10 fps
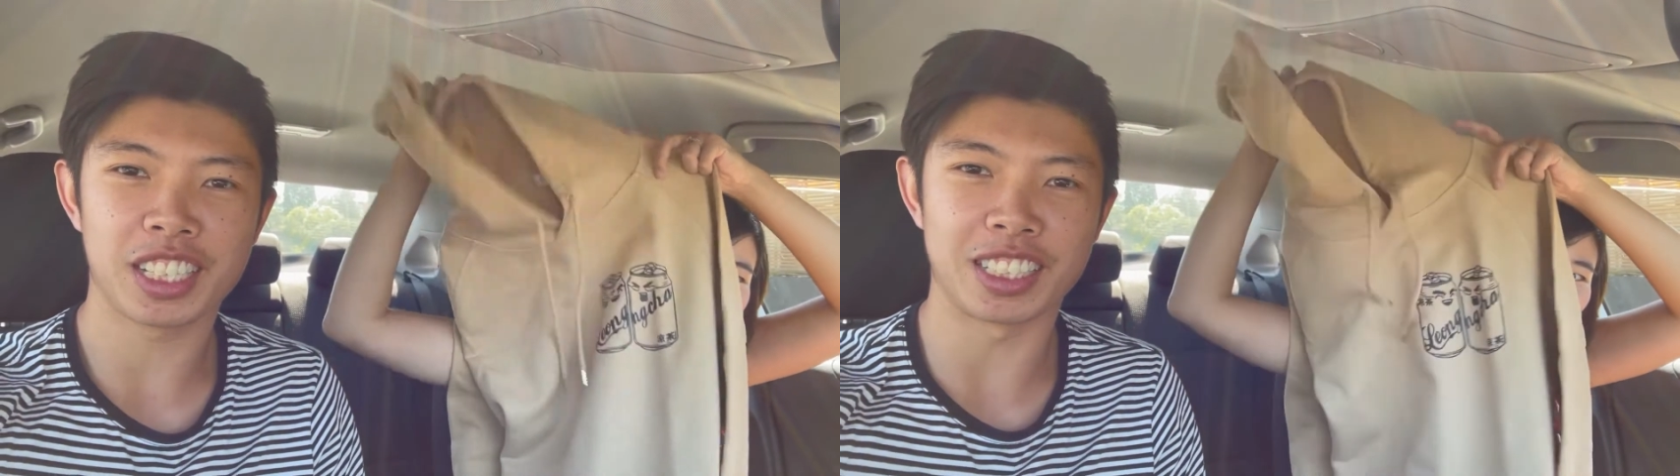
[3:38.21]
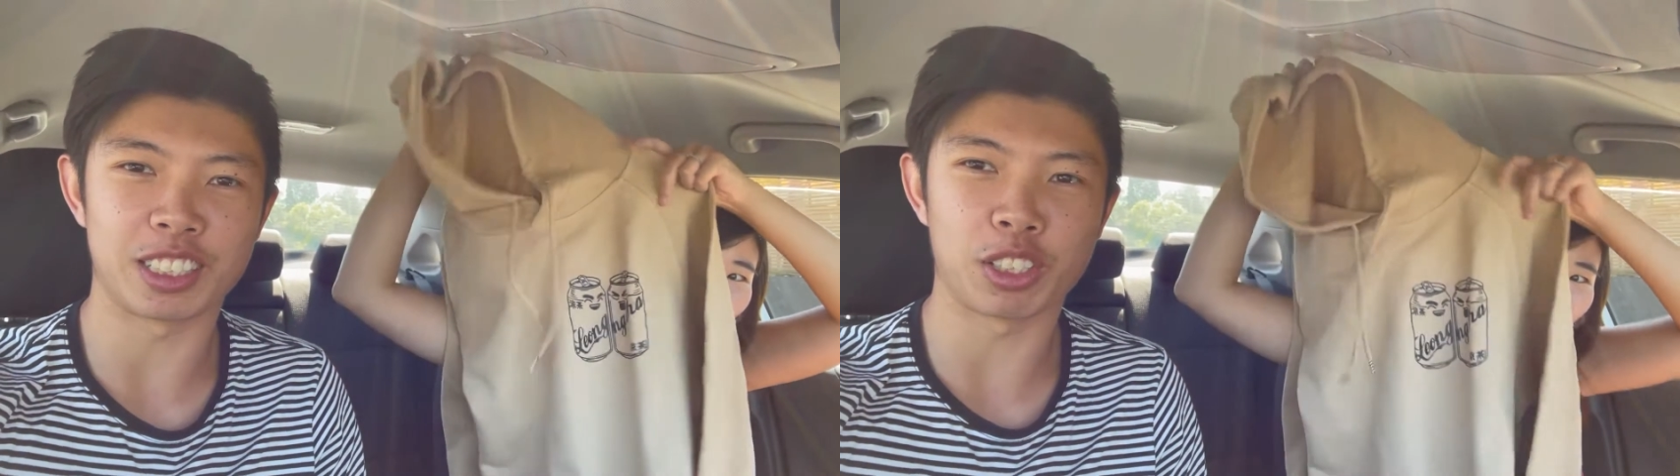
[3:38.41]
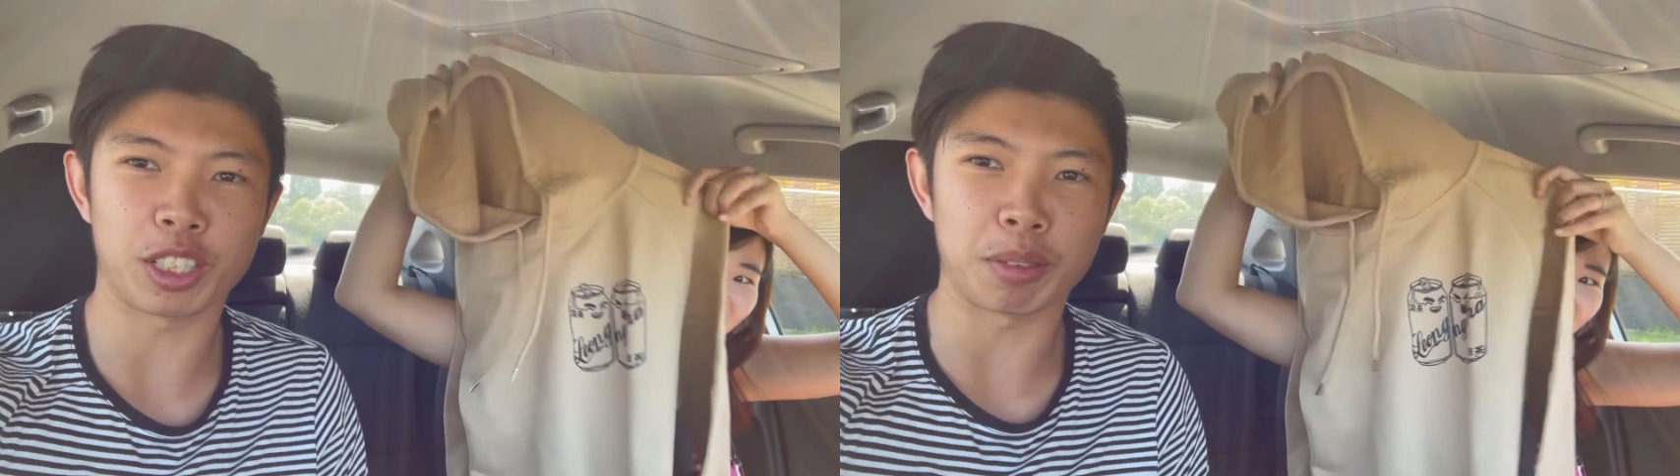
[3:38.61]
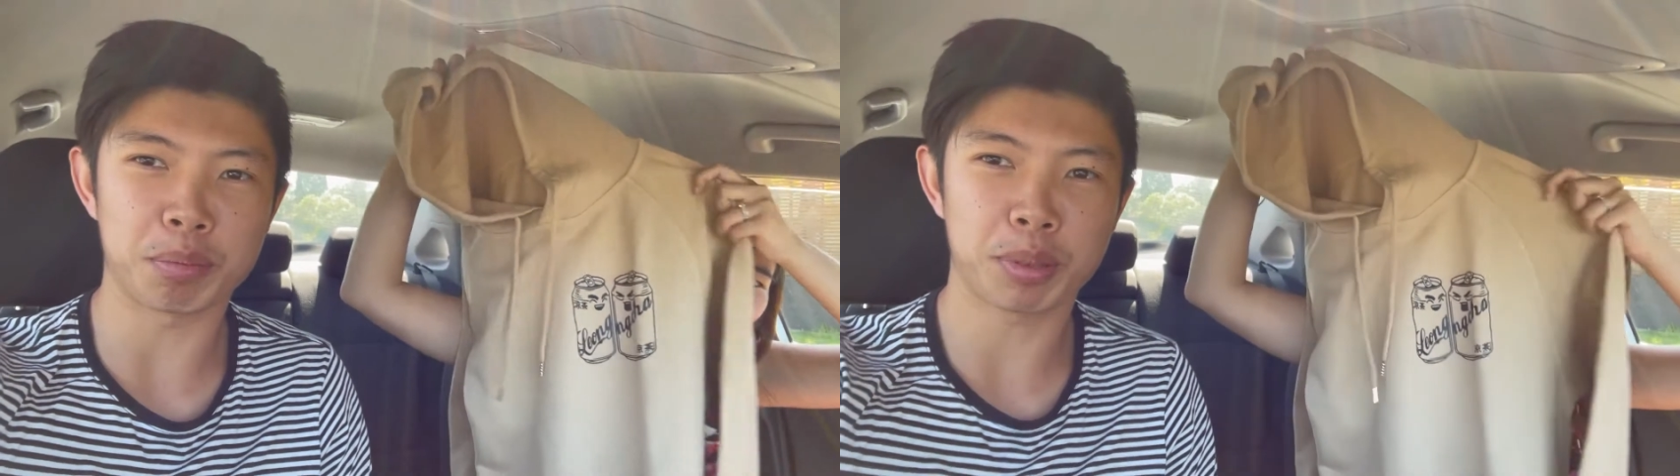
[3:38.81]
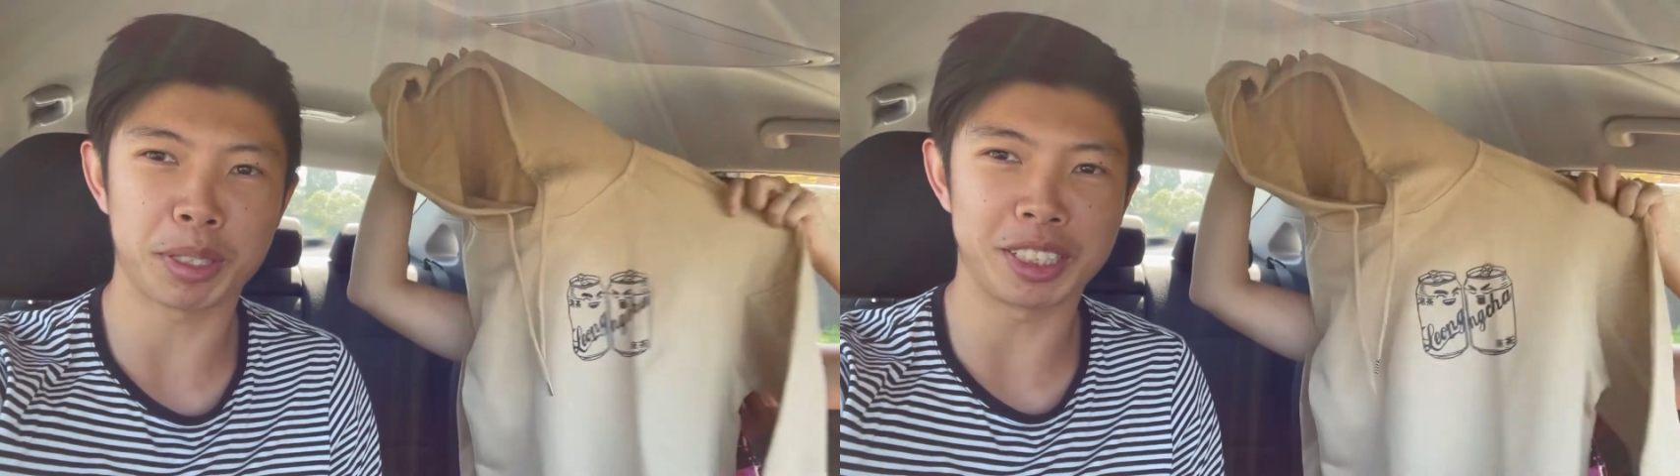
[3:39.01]
It's looking
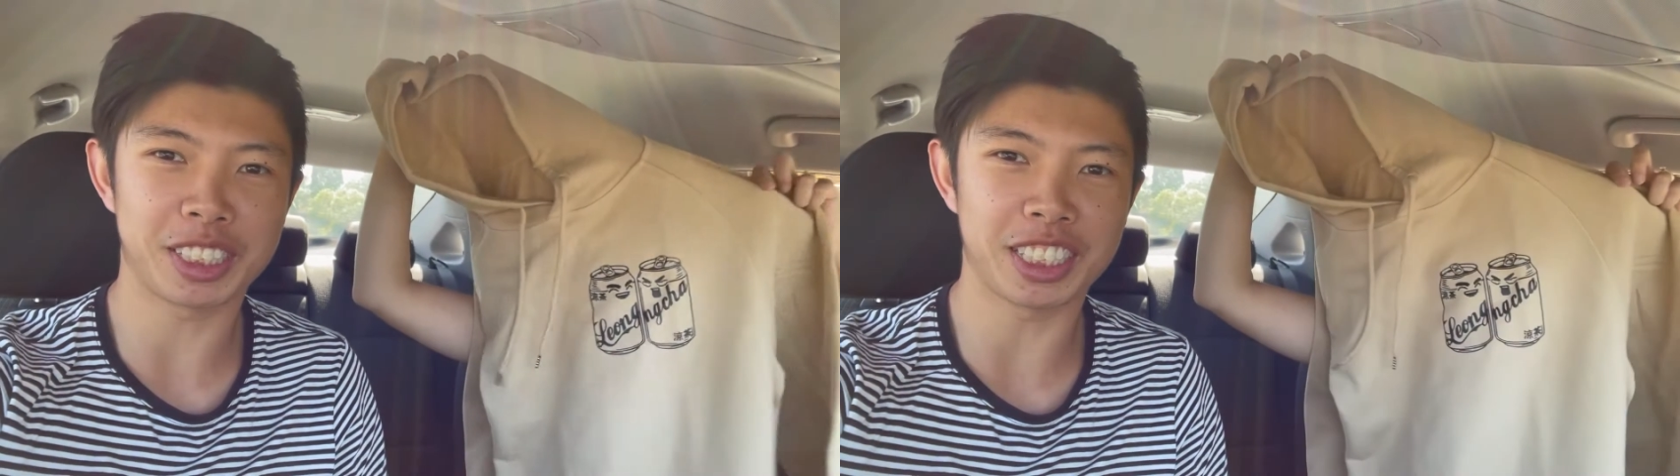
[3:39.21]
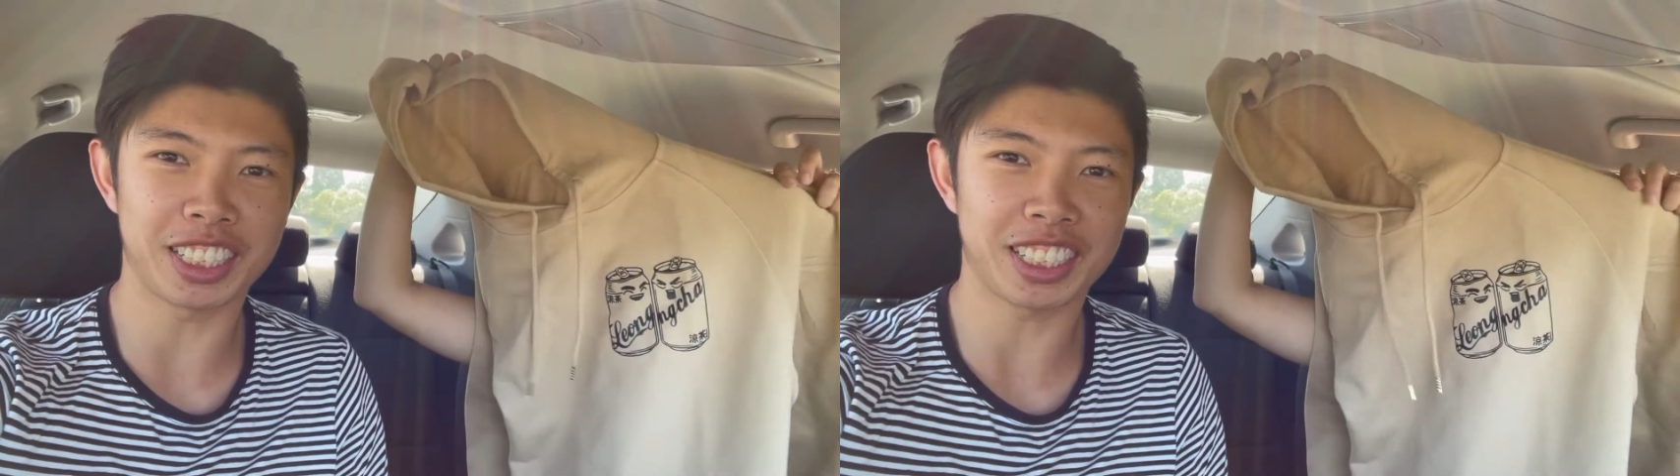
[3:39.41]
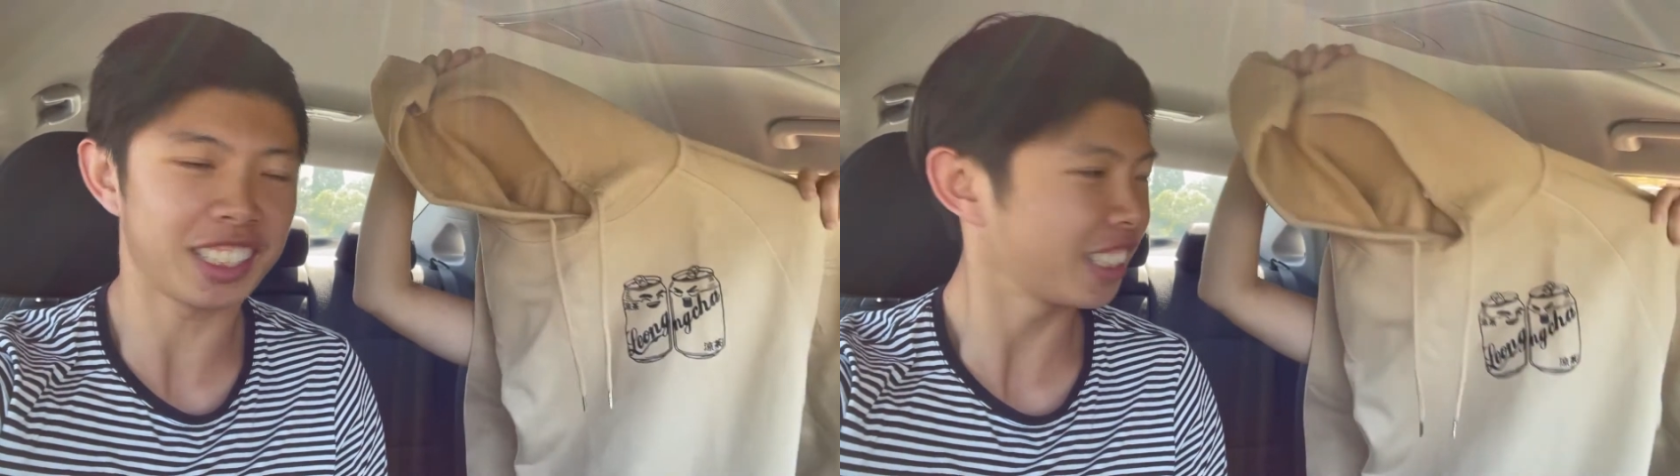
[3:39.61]
pretty sick.